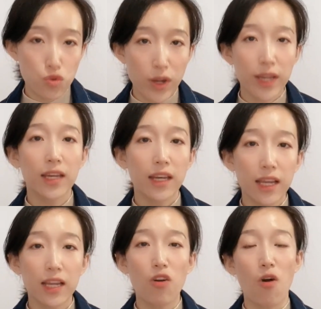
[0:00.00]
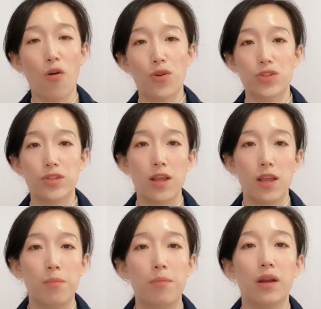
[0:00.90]
training course,
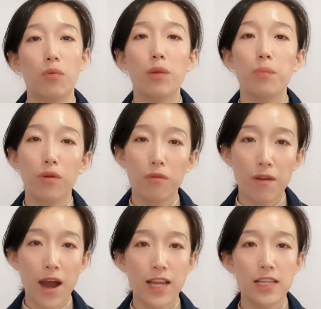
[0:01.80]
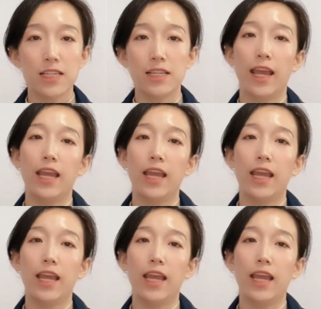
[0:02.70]
but we provided